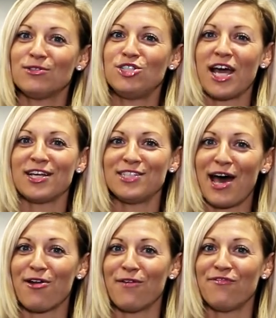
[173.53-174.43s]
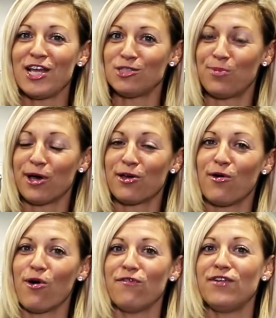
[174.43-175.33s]
check us out on Facebook,
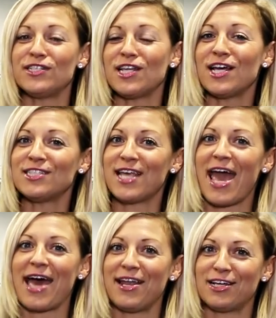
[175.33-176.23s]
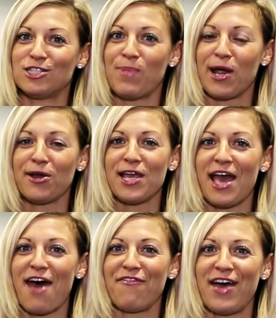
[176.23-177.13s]
or visit us at Experity
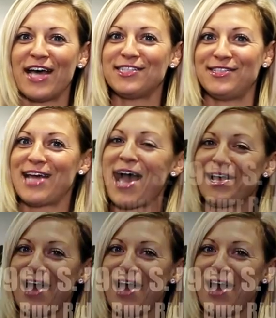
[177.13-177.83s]
F S dot